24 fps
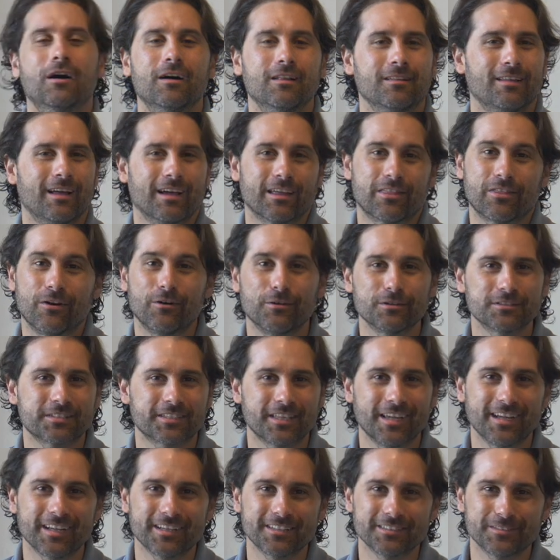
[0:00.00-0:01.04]
Like those
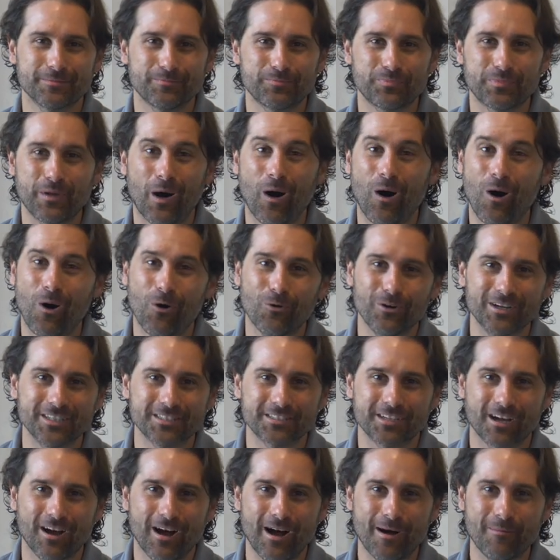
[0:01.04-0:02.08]
things always
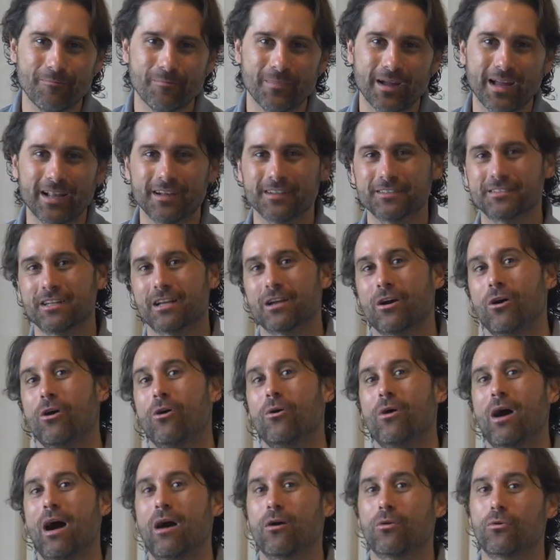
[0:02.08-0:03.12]
come, and it's like, oh,
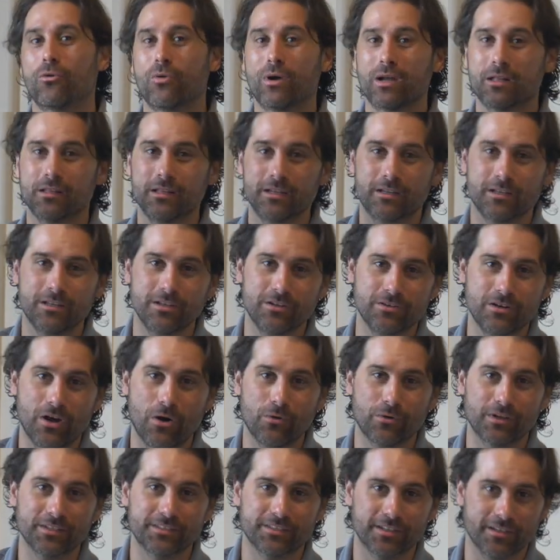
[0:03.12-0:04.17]
how quickly can you
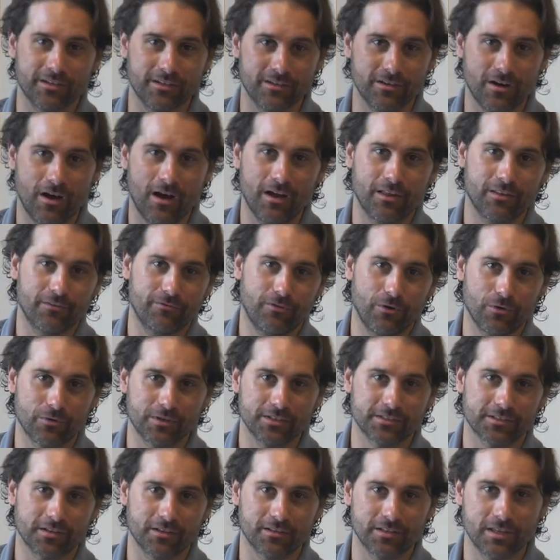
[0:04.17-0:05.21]
notice that you're not
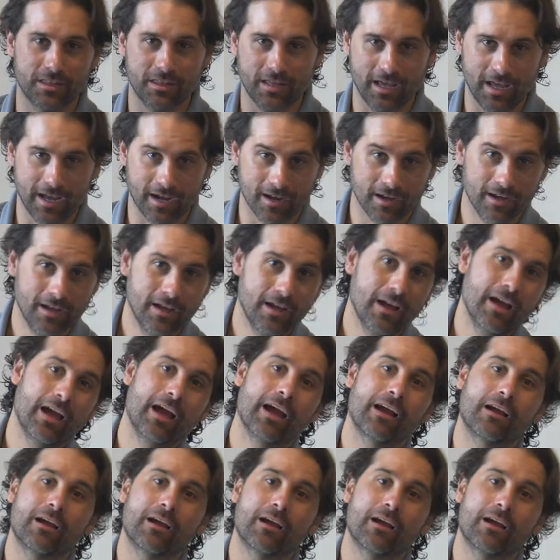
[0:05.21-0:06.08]
focused on the thing and